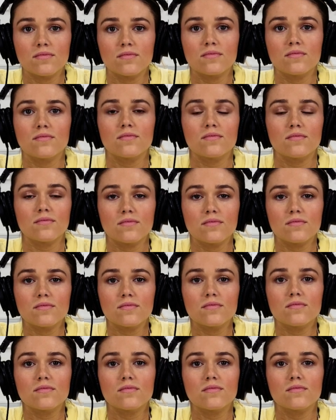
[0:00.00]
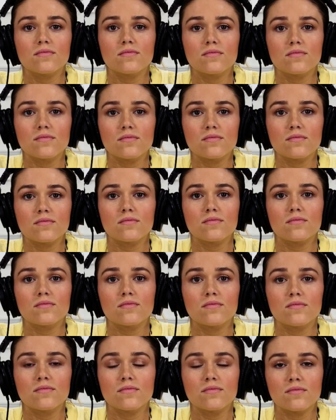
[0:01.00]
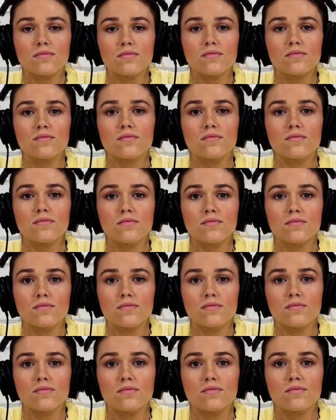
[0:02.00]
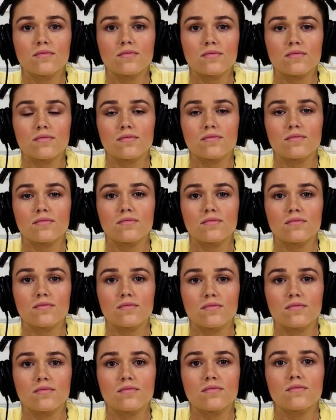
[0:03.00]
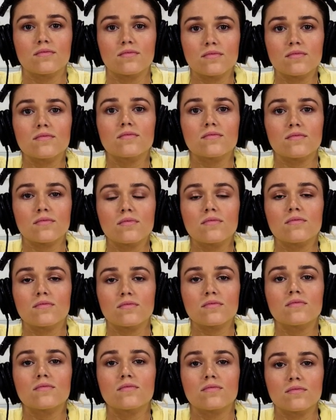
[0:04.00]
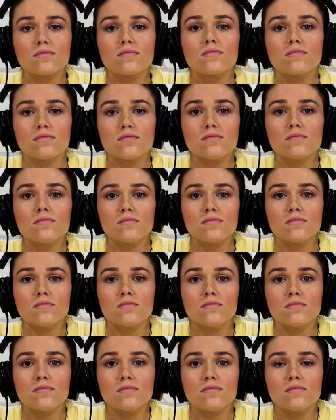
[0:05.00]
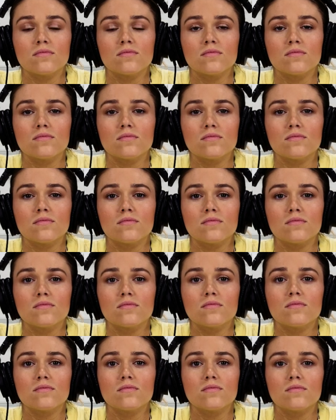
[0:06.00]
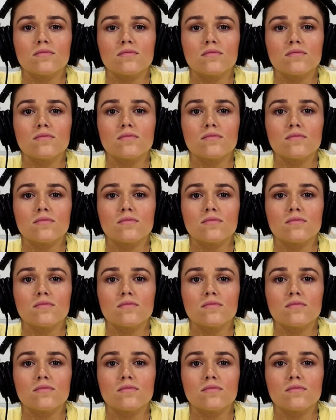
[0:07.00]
This person isn't speaking.